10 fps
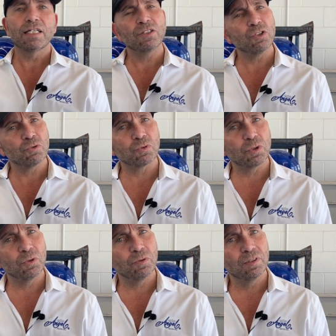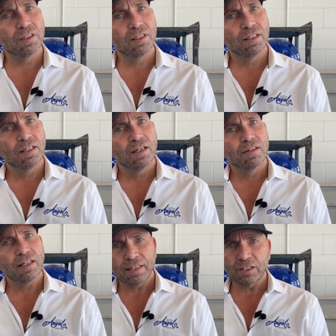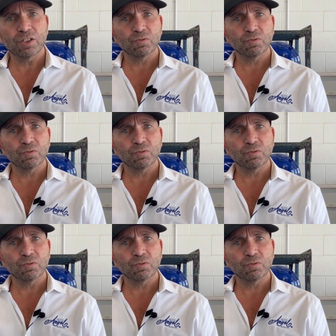Is it true that they just